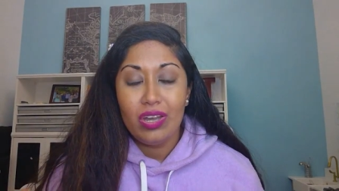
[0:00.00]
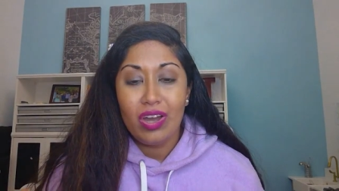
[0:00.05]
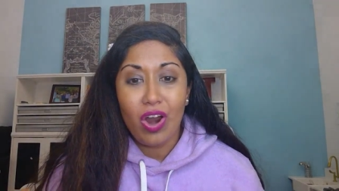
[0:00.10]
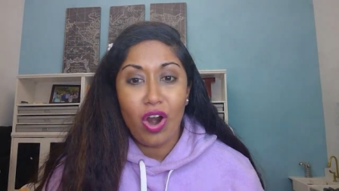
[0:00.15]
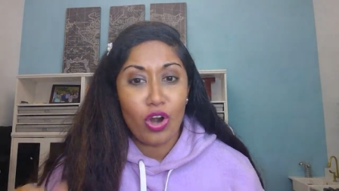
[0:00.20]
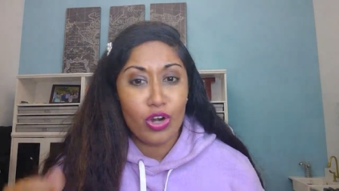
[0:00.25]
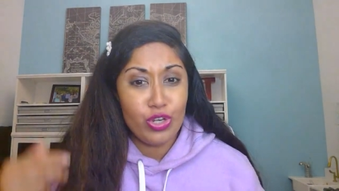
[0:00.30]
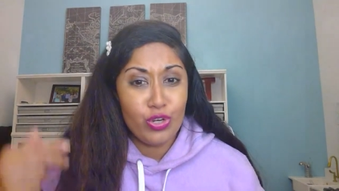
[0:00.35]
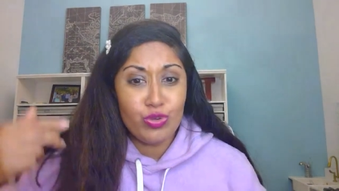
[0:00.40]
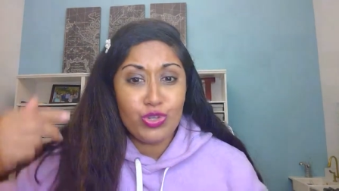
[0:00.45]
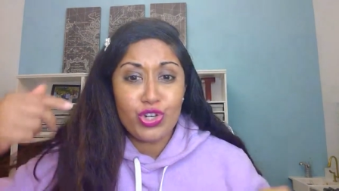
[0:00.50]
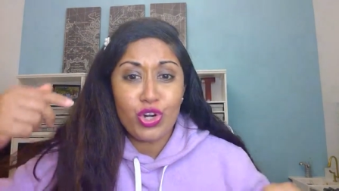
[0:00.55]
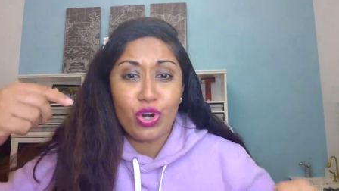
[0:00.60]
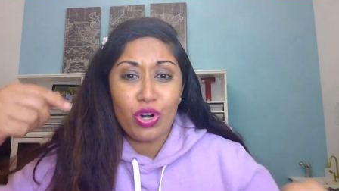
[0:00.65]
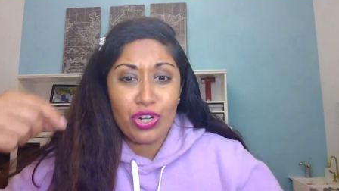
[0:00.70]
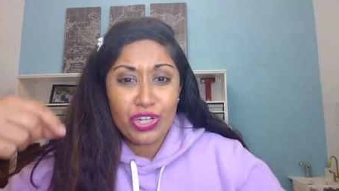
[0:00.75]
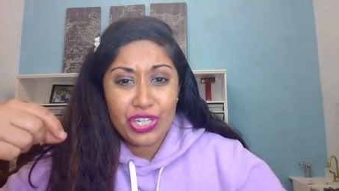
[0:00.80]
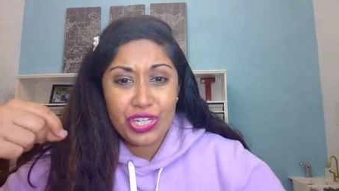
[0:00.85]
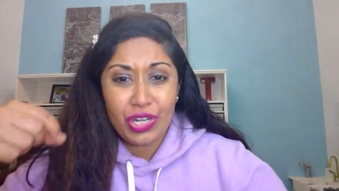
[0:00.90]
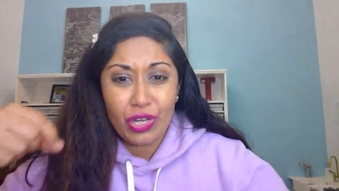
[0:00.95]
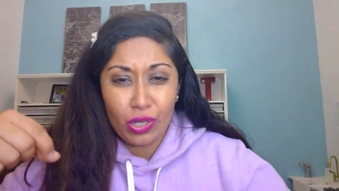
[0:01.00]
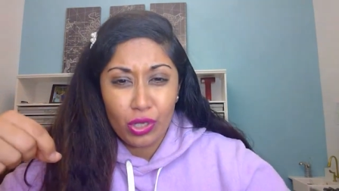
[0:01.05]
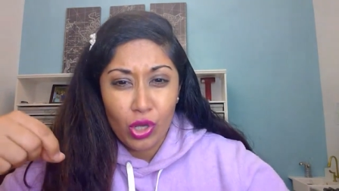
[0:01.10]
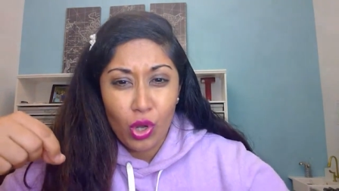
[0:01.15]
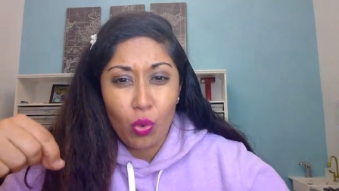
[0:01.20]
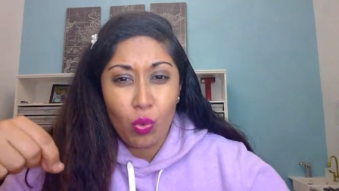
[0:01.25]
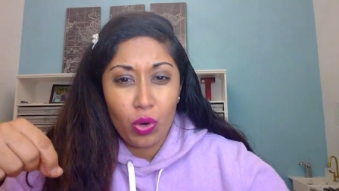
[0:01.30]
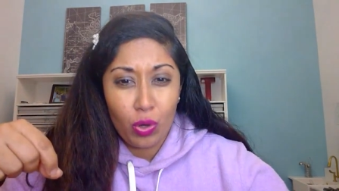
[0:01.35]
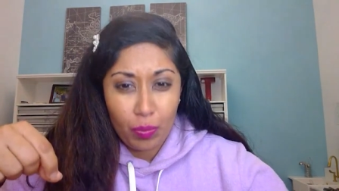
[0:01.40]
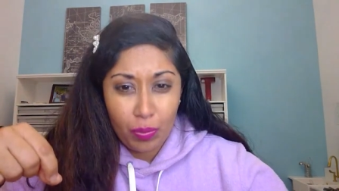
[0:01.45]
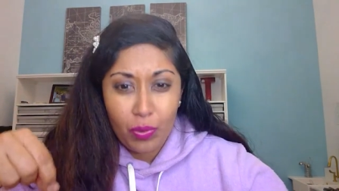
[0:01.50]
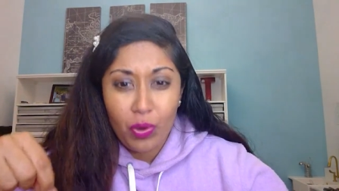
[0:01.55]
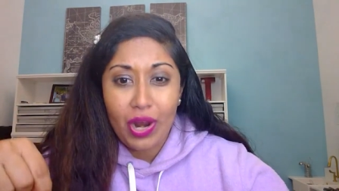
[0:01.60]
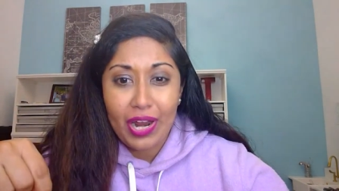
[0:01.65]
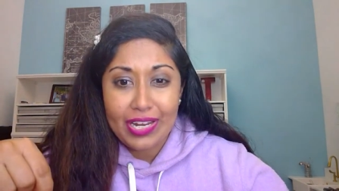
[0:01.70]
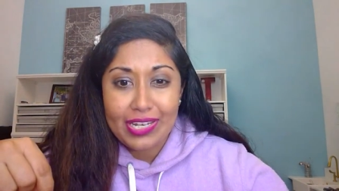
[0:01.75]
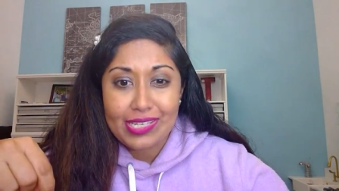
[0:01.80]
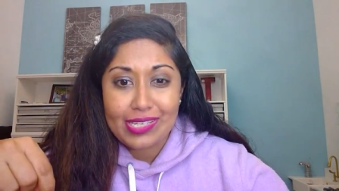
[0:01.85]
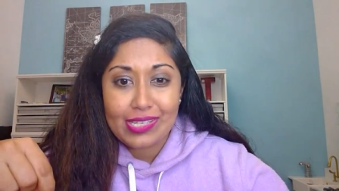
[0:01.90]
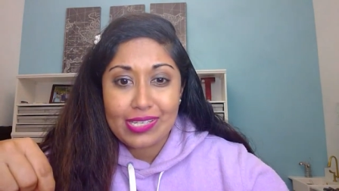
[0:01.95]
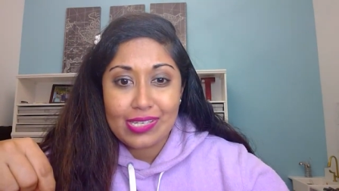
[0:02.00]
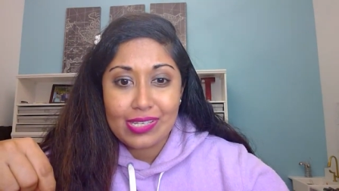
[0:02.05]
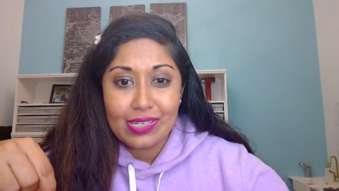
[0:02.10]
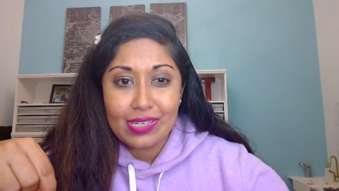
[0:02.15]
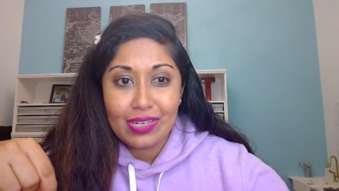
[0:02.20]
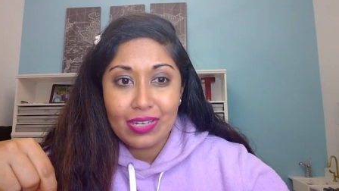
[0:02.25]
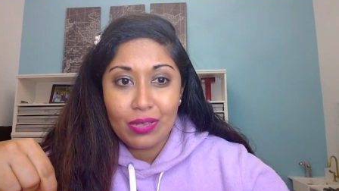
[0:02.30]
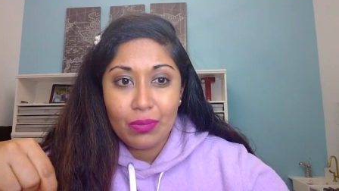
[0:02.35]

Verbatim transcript: Are you charging a lower price